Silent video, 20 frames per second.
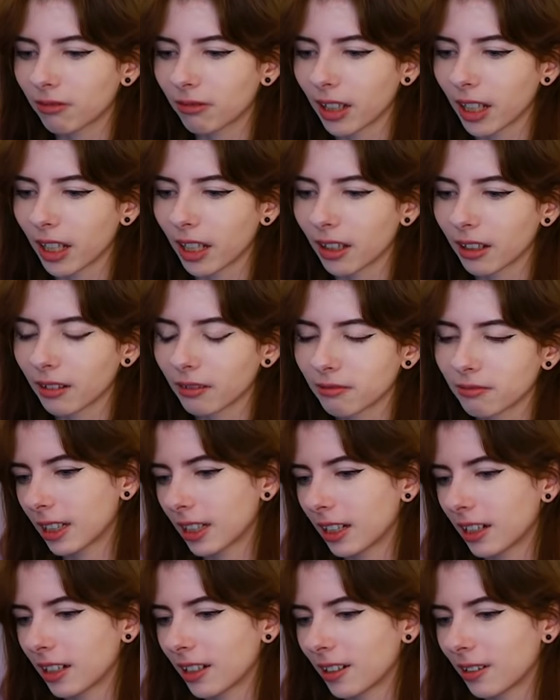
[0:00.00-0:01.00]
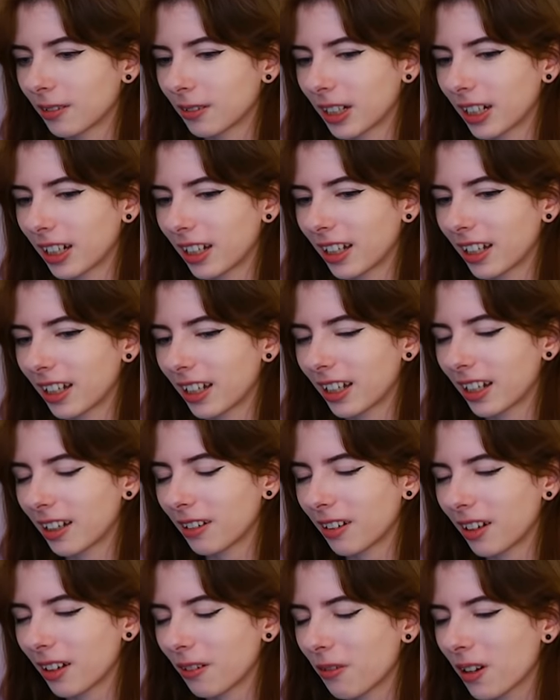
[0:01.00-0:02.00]
a fan. Um I,
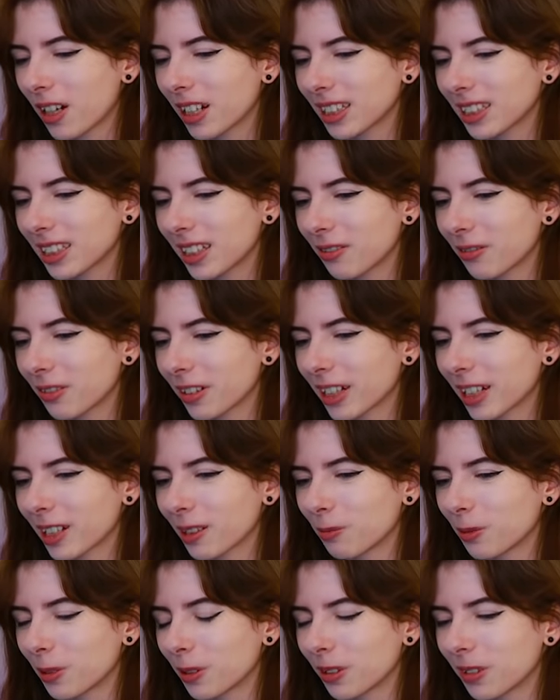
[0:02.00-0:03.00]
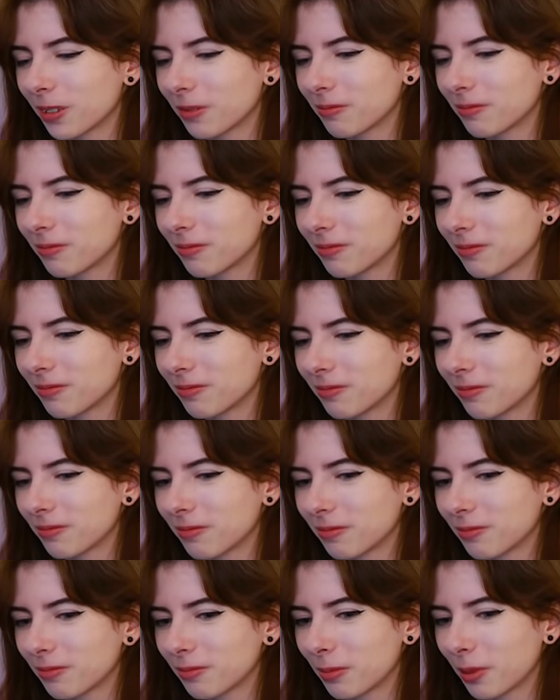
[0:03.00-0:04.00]
I want to say forgettable,
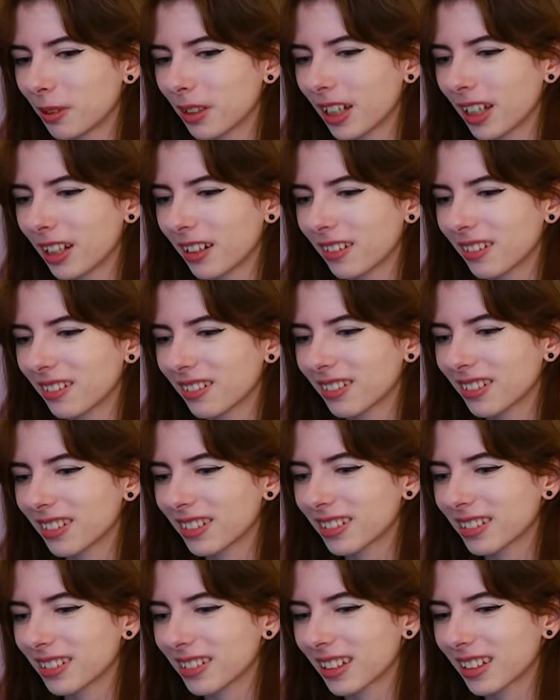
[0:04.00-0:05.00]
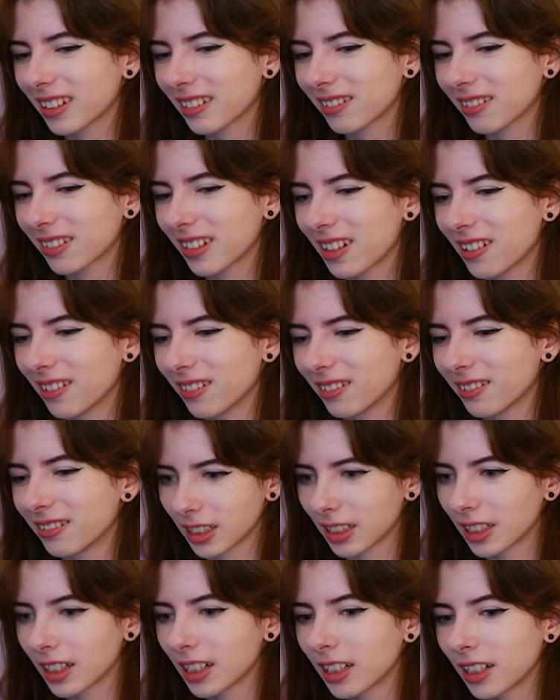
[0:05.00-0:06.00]
but I don't I don't know.
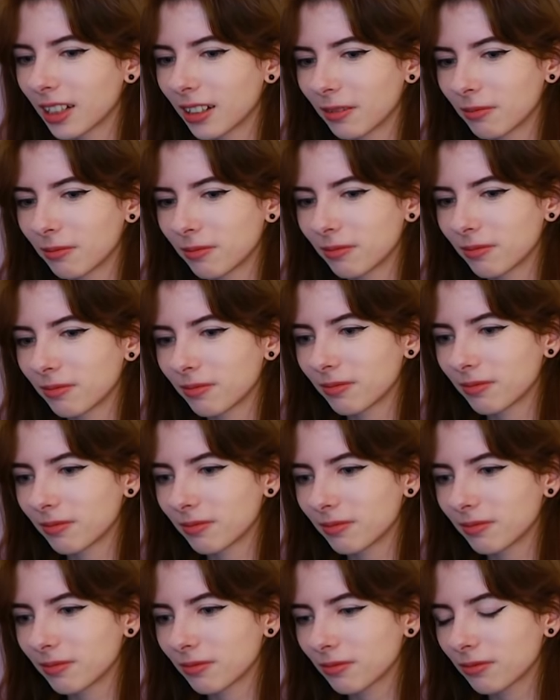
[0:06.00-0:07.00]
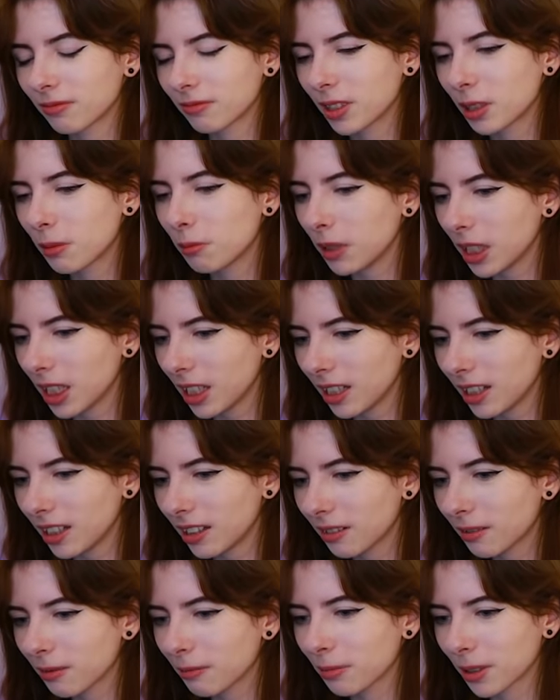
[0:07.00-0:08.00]
Um to
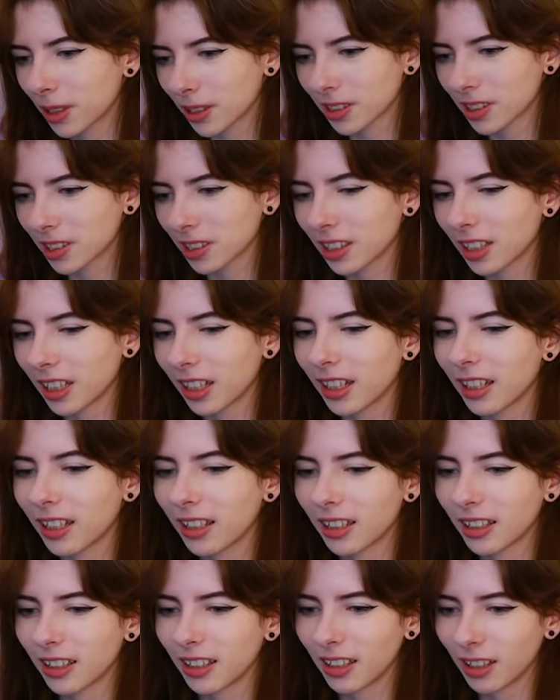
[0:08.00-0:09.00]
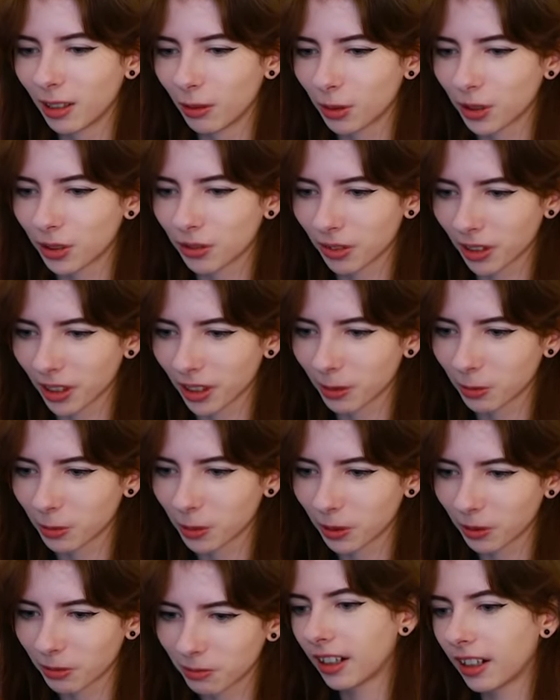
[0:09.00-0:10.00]
me personally, he was
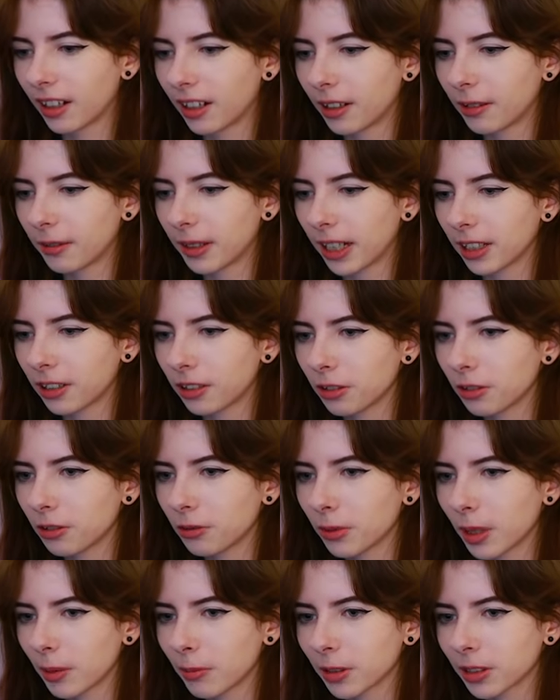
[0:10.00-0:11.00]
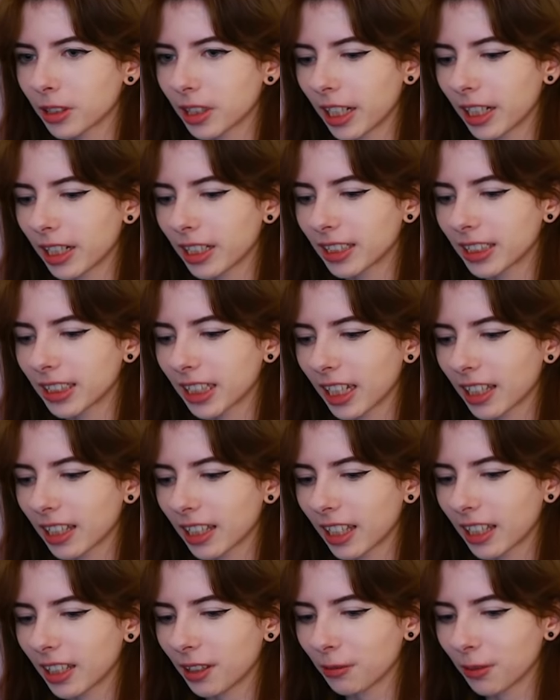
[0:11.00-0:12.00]
forgettable. Um I do remember Titus saying
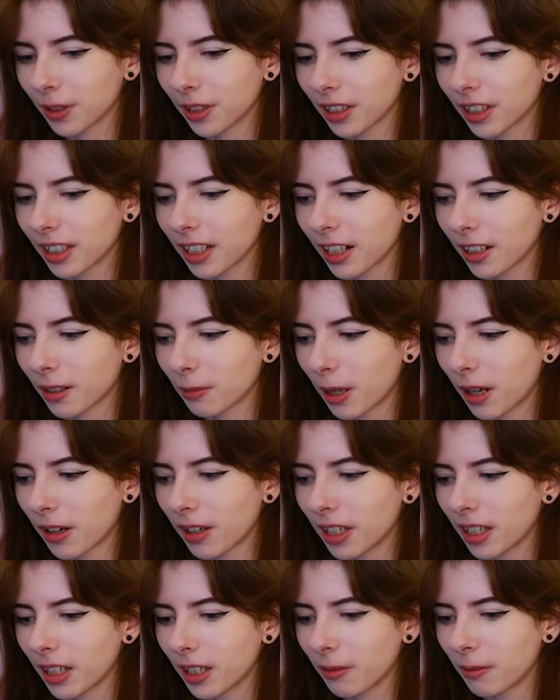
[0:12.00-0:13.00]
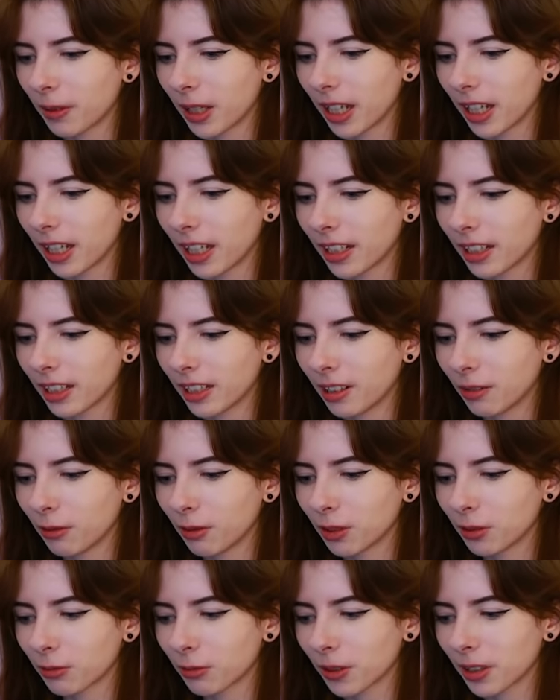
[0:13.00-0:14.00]
that he really cared about him and he
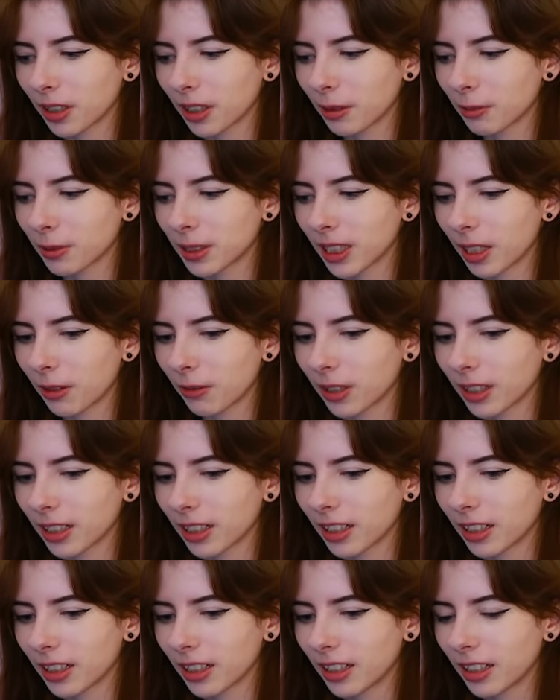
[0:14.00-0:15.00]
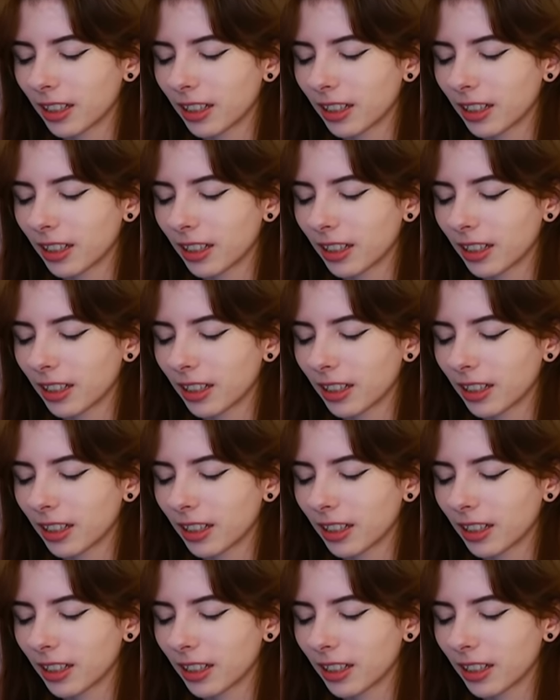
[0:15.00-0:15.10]
was really upset when